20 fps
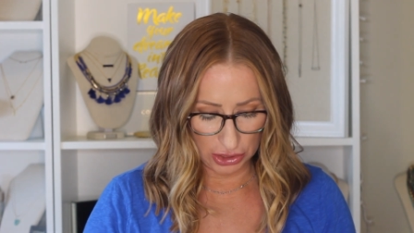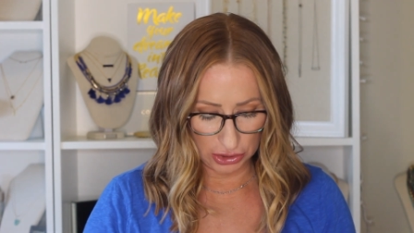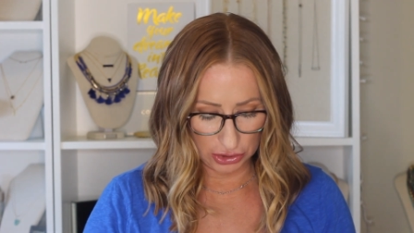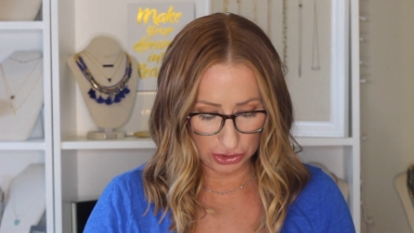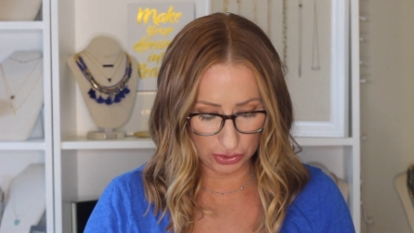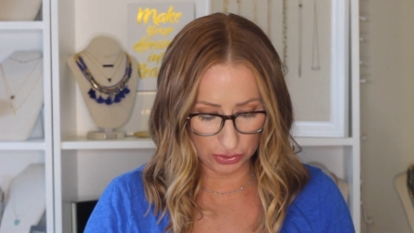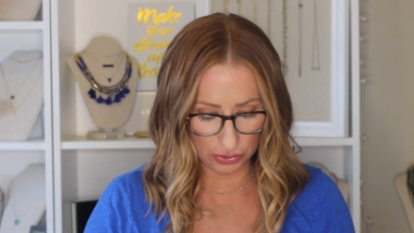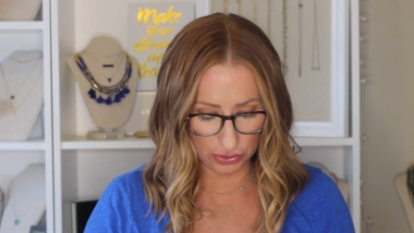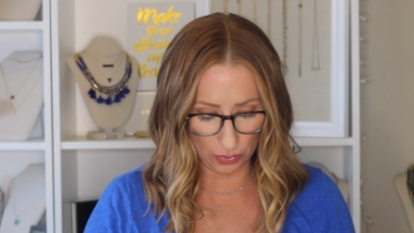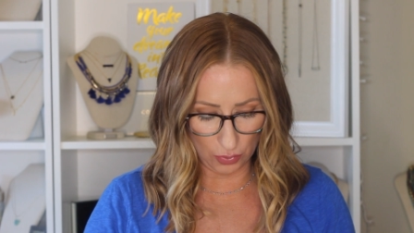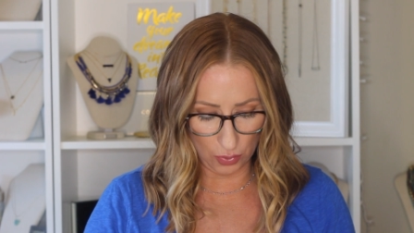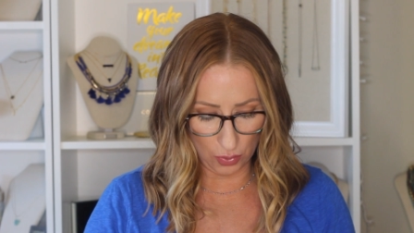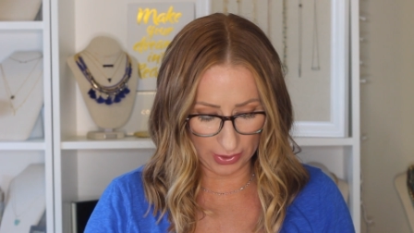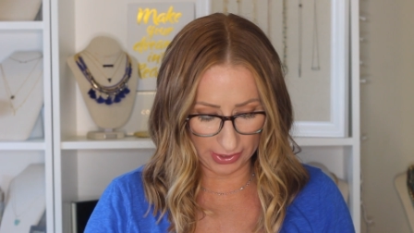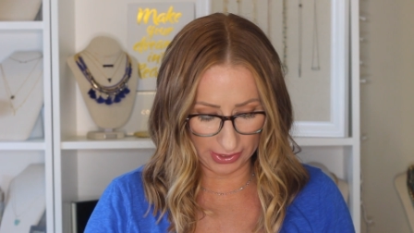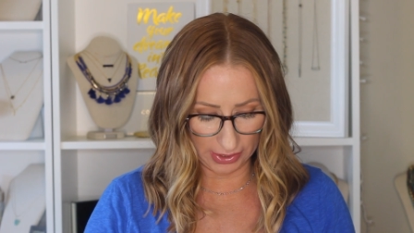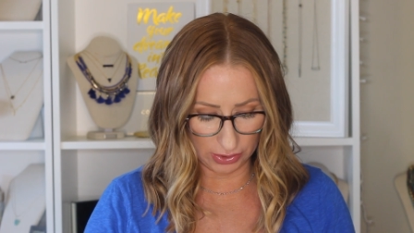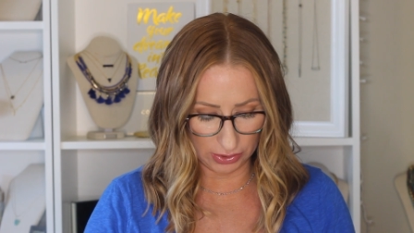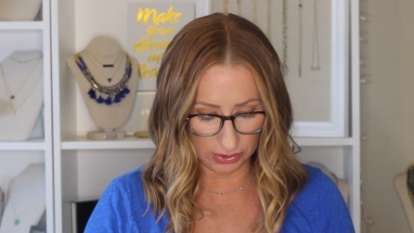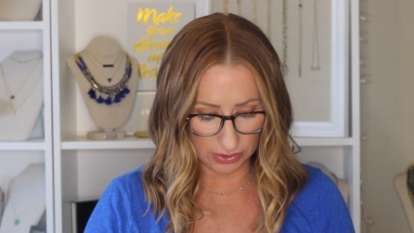to the
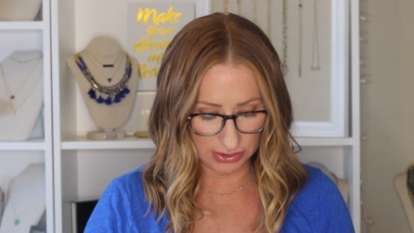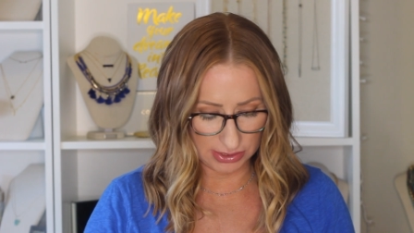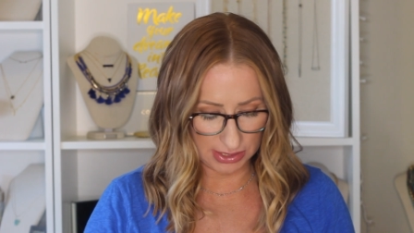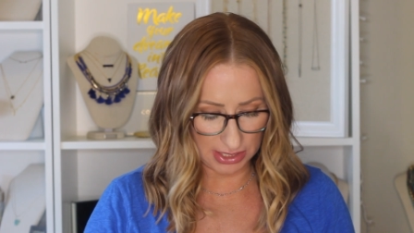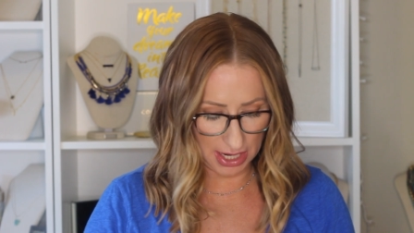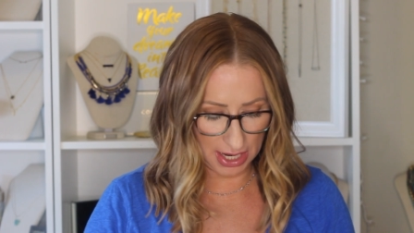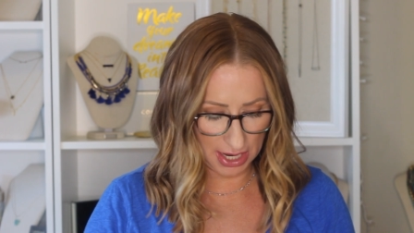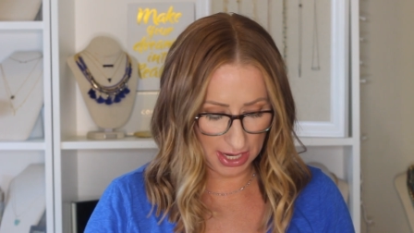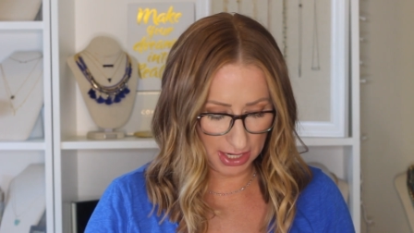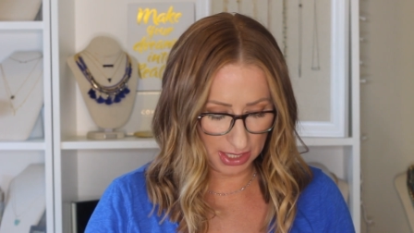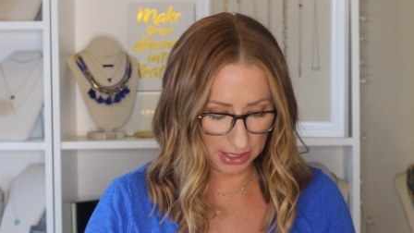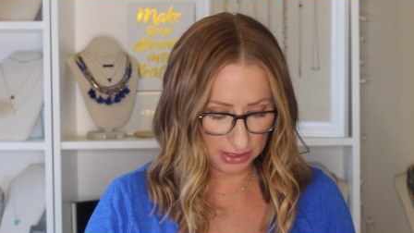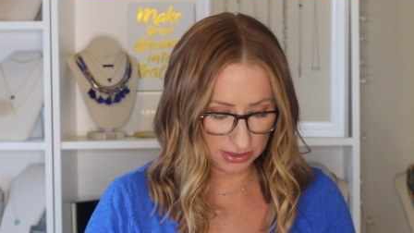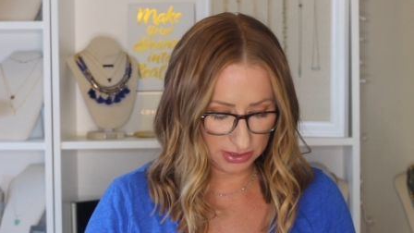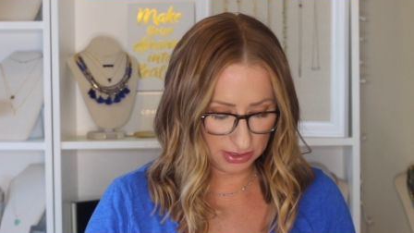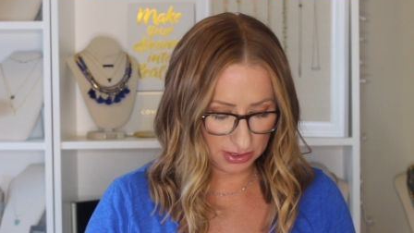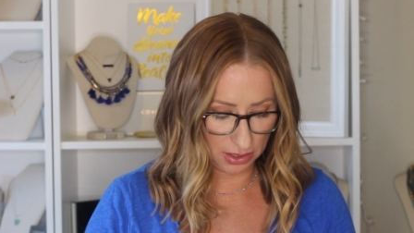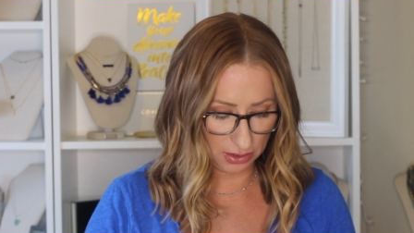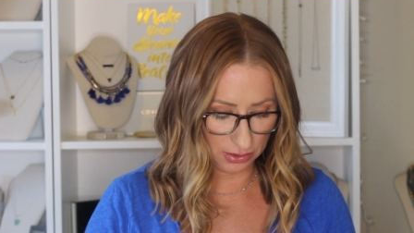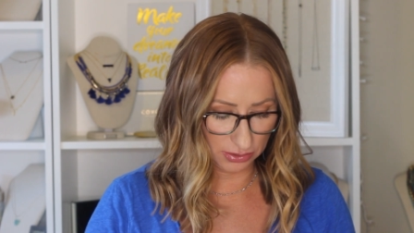oils and
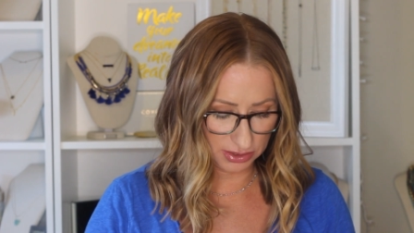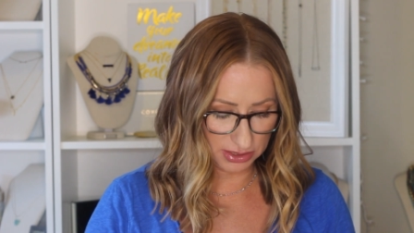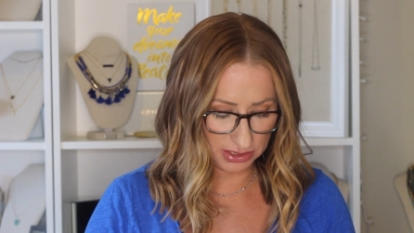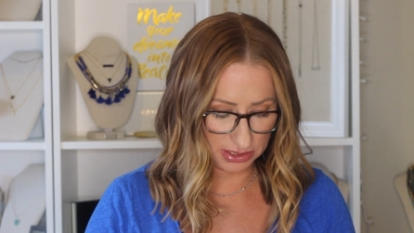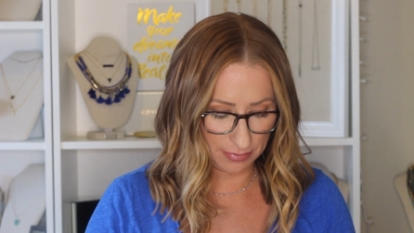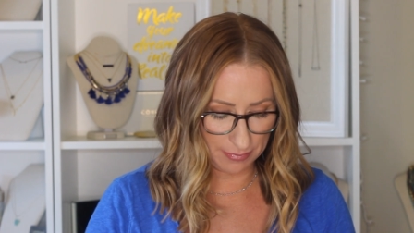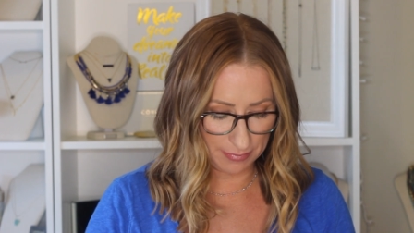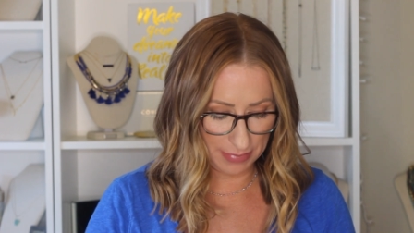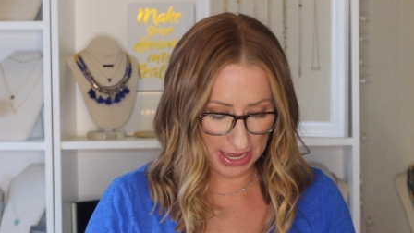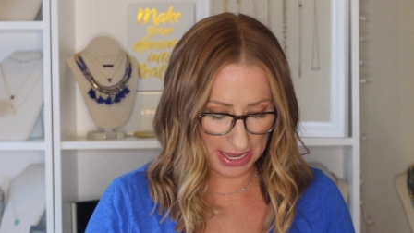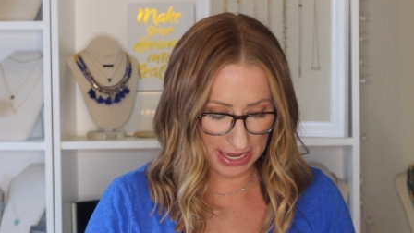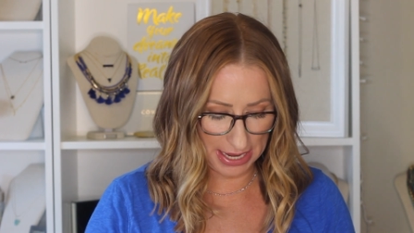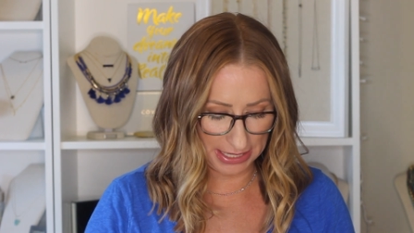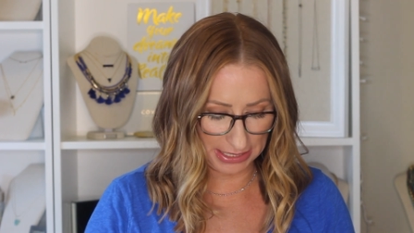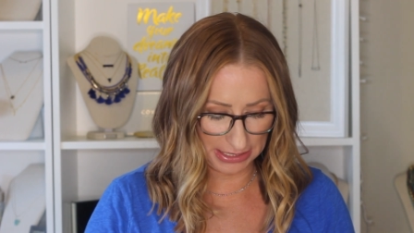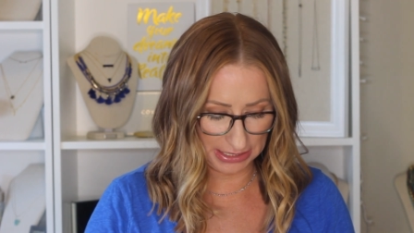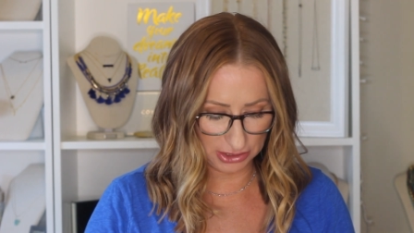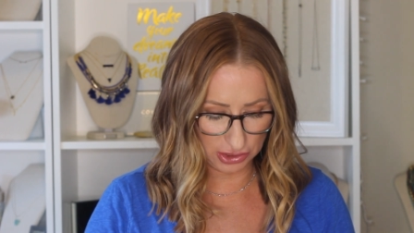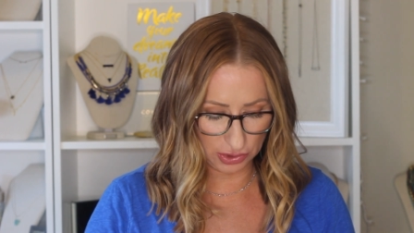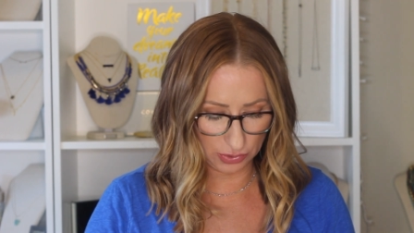salts,
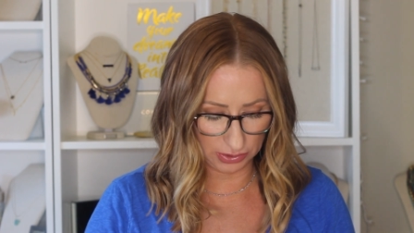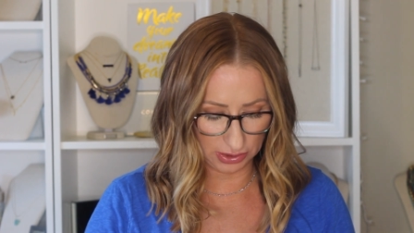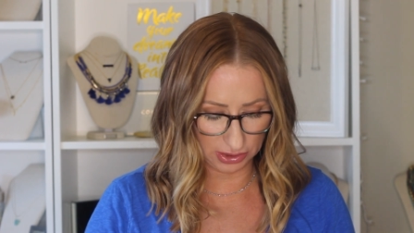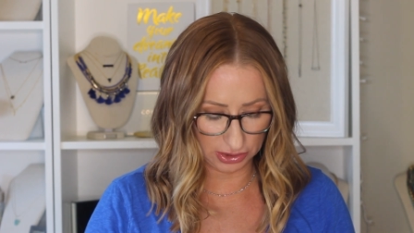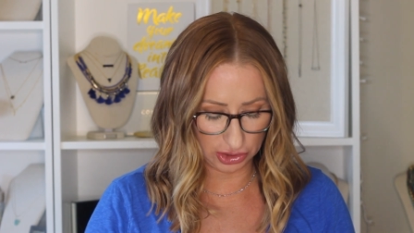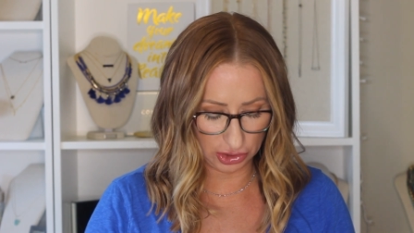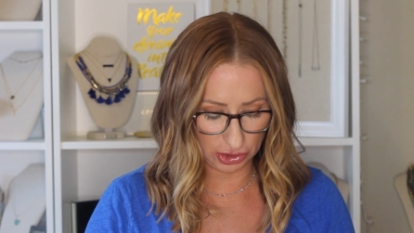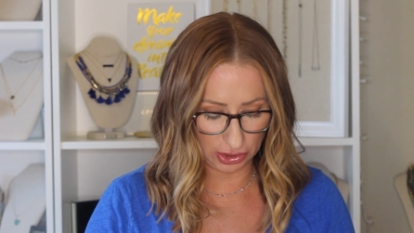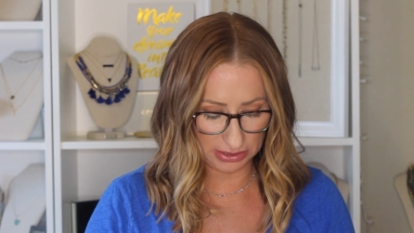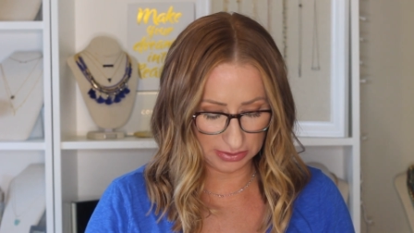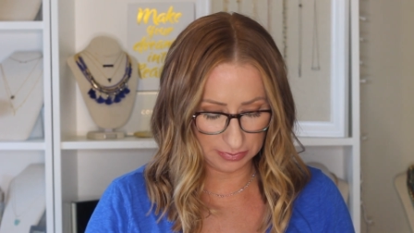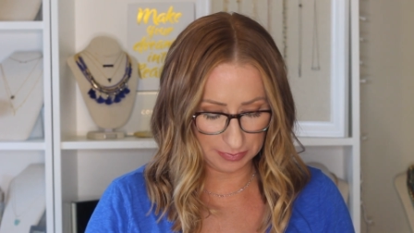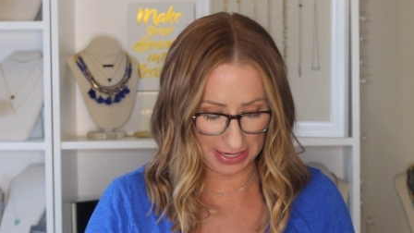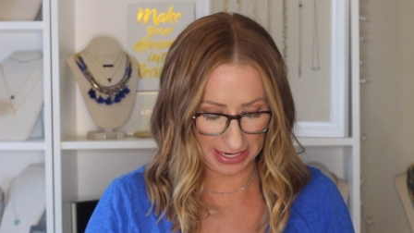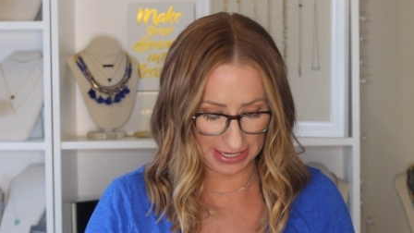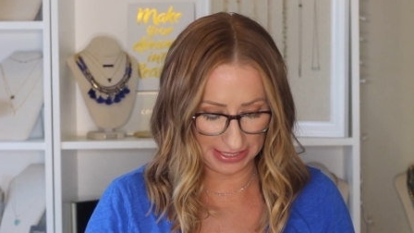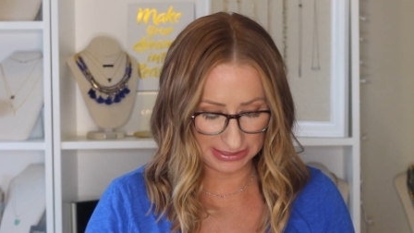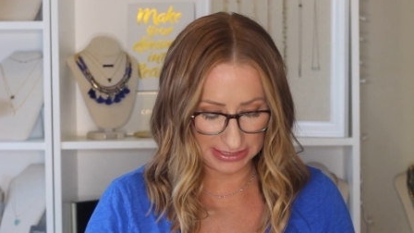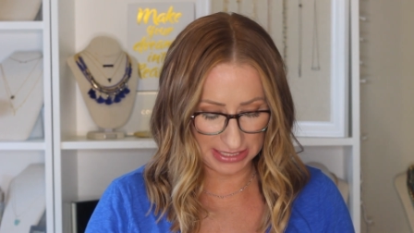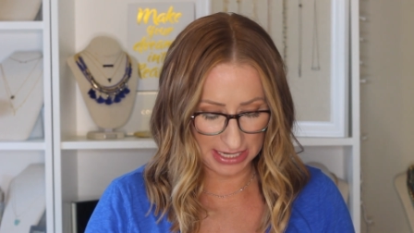combine into a luxurious
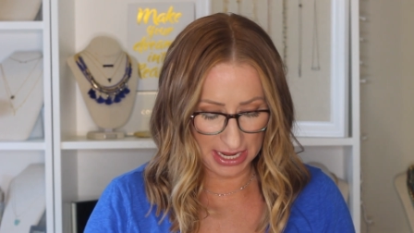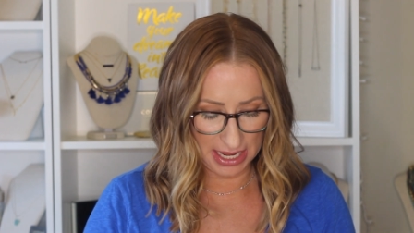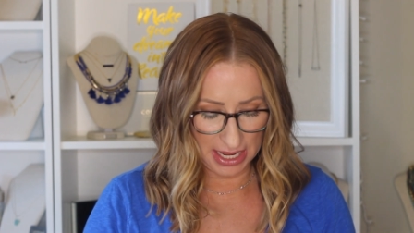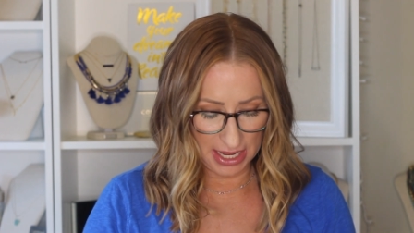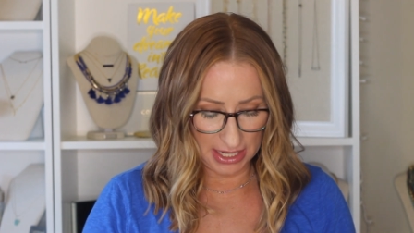paste